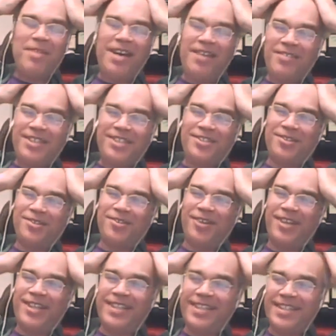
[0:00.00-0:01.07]
not so
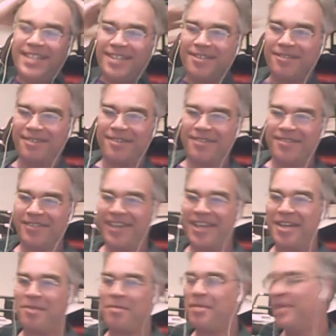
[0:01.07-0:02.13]
good at this either.
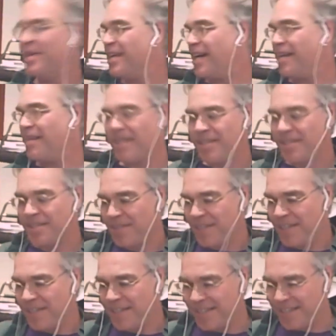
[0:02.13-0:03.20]
Right. I'm not so
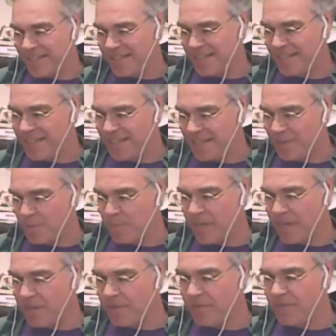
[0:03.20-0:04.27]
good at this this either, but
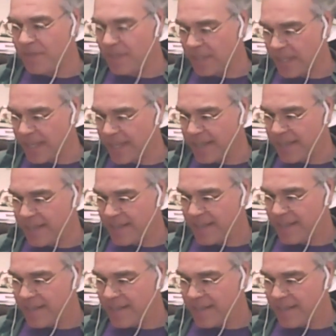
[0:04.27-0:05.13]
I do feel like